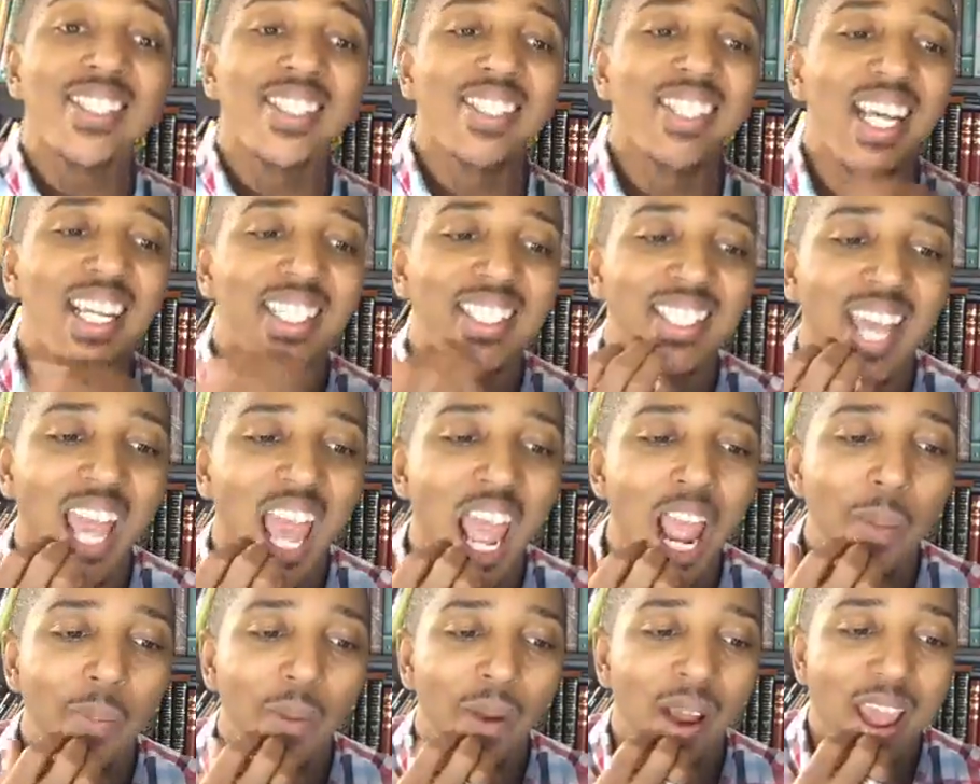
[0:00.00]
said to
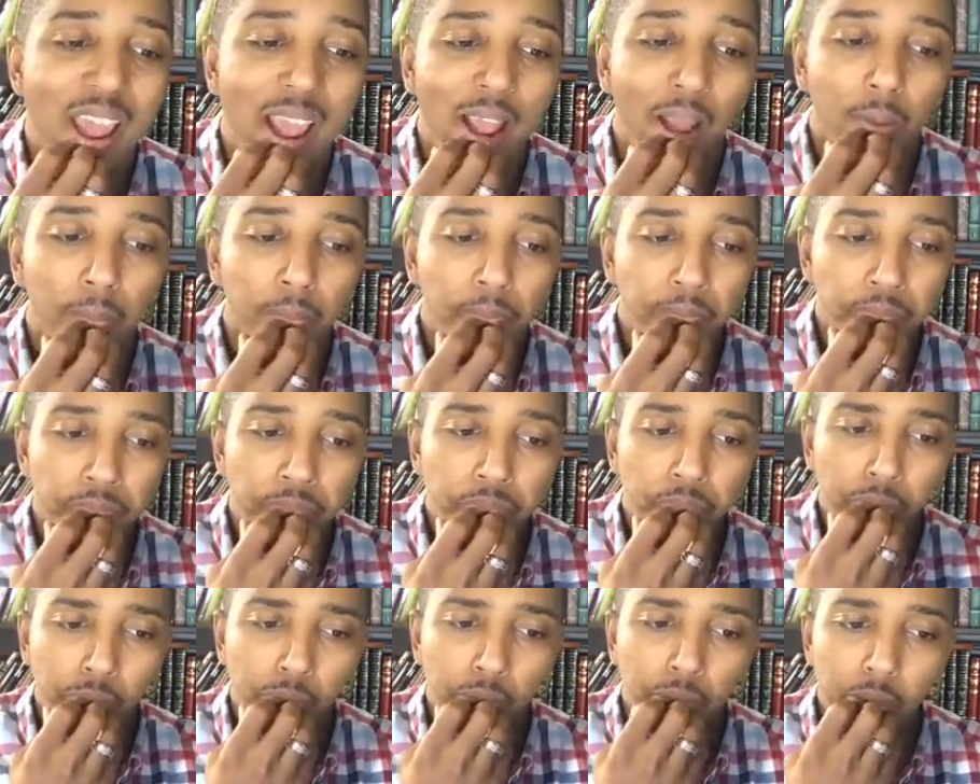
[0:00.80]
Abraham,
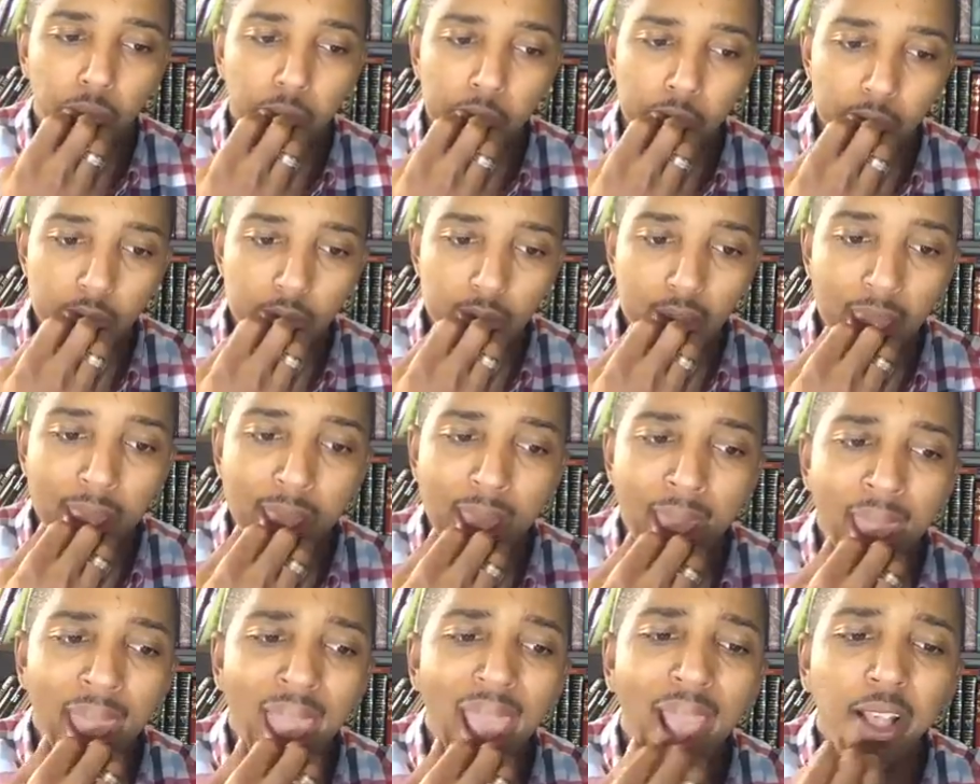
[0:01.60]

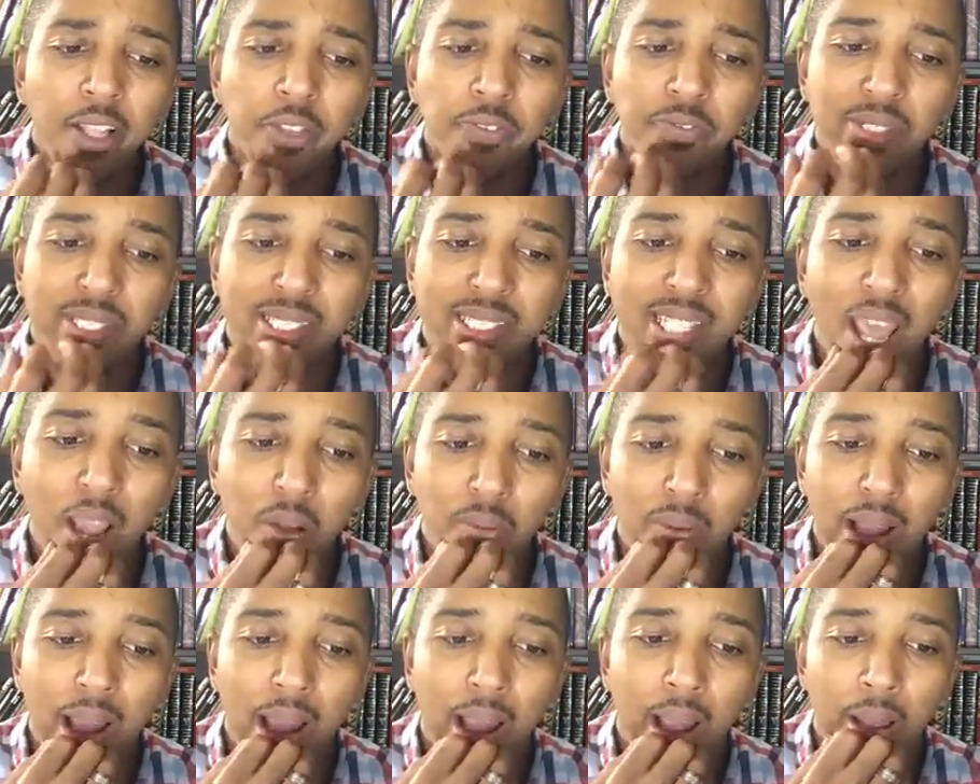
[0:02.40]
As for
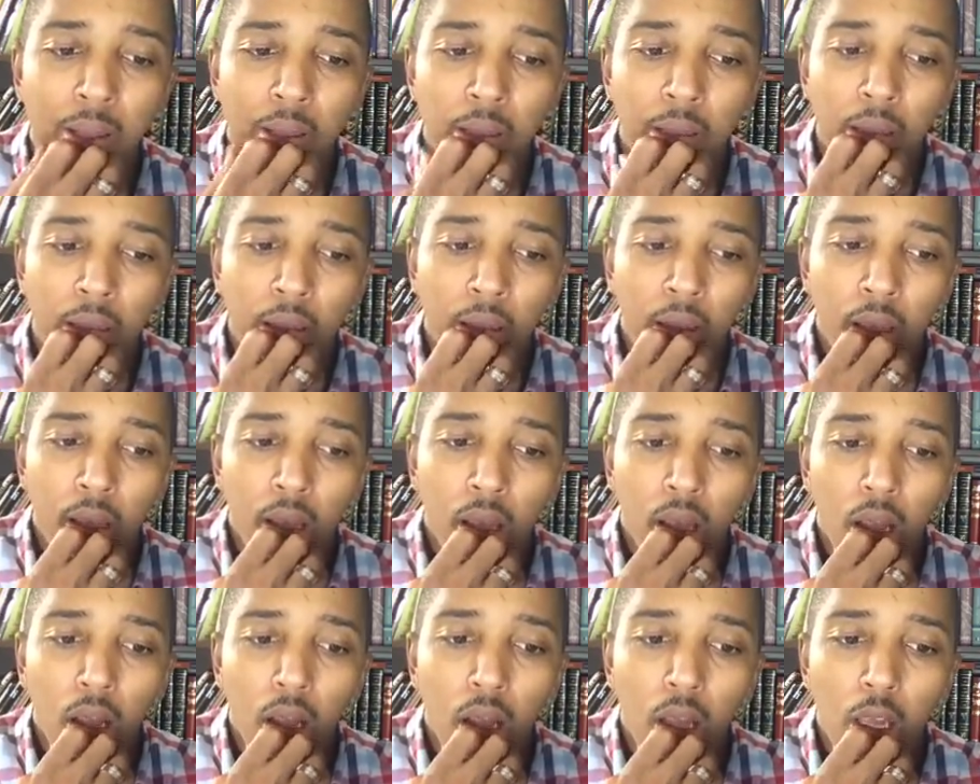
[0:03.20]
Sarai,
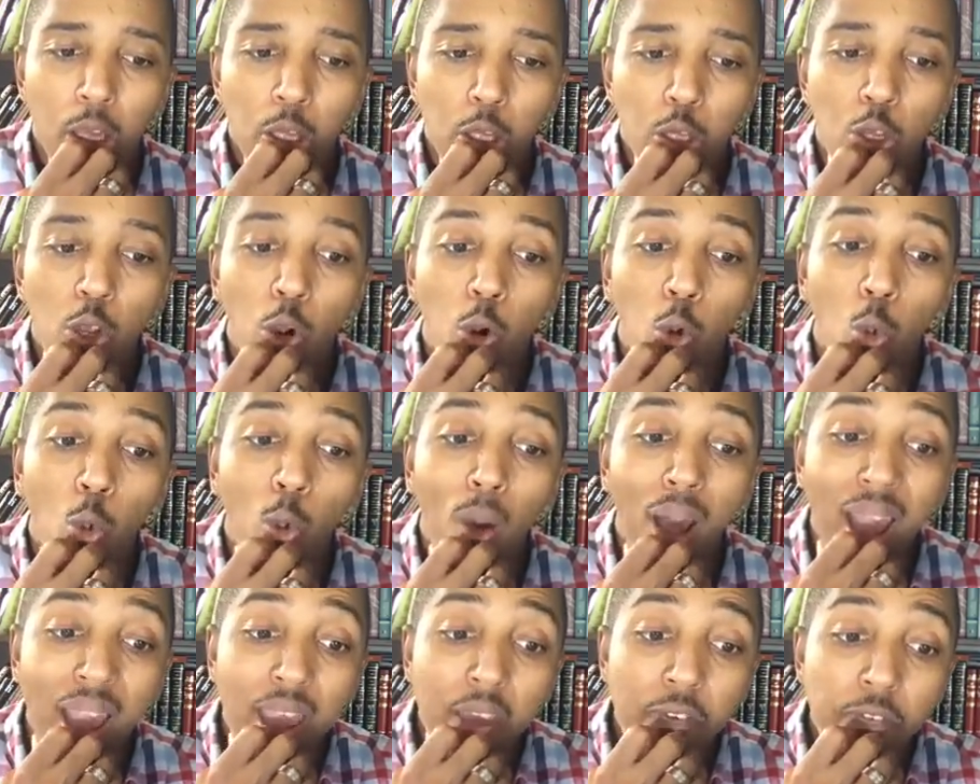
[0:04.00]
your
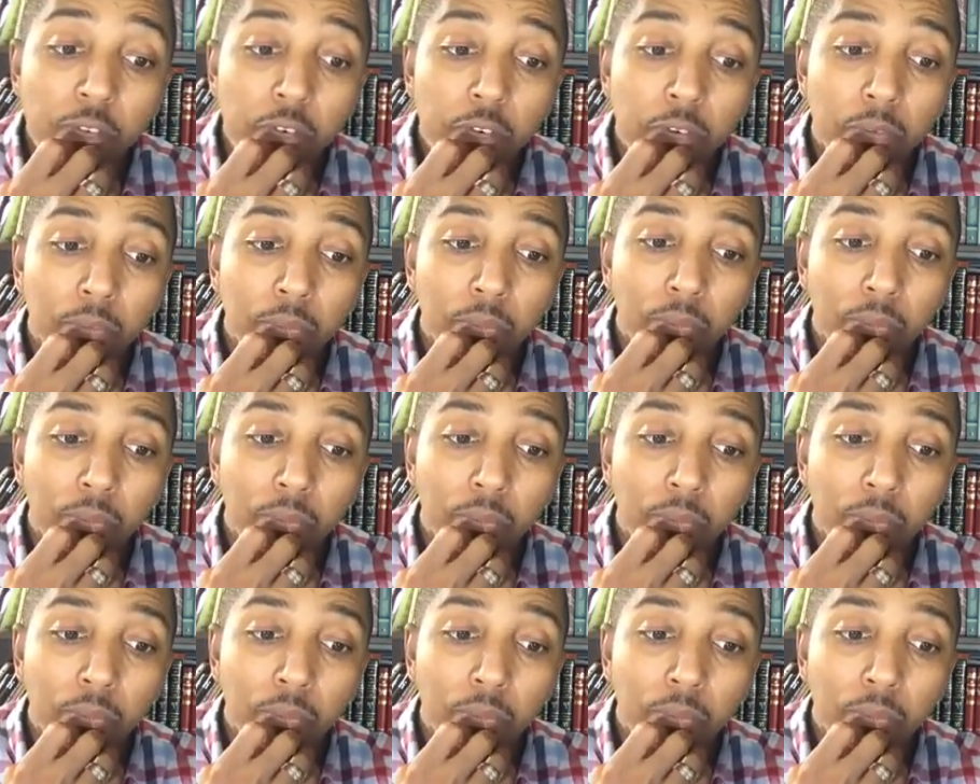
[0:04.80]
wife?